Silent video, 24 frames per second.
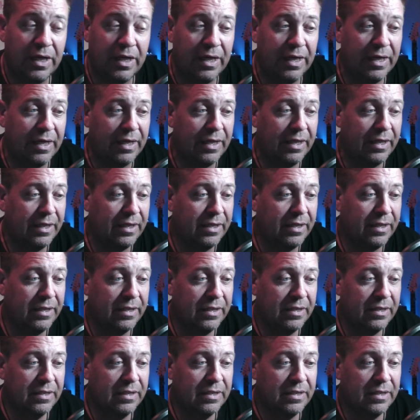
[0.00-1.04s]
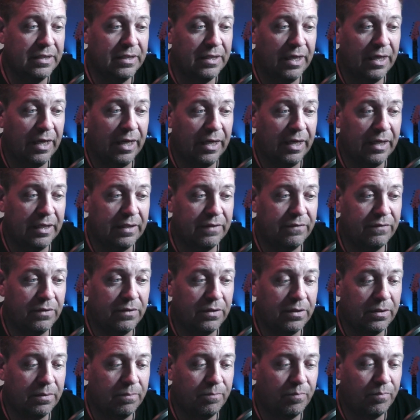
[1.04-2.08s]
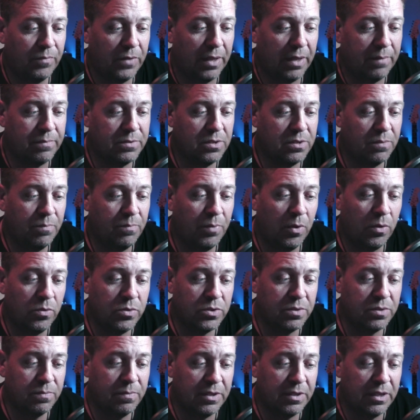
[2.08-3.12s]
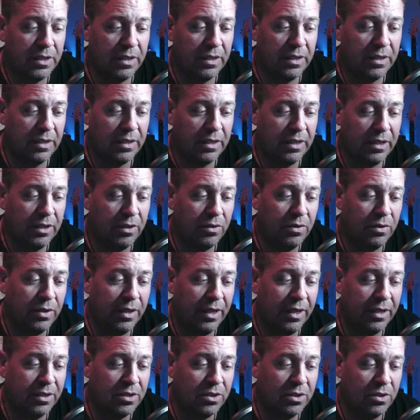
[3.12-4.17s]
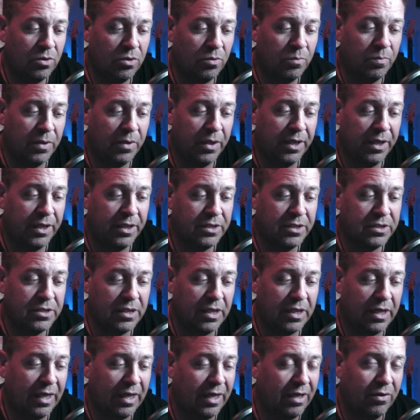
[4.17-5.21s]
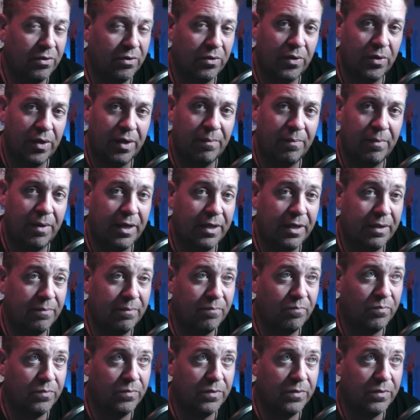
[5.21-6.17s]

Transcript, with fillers: I have I'm supposed to be getting internet at the new place. I don't know.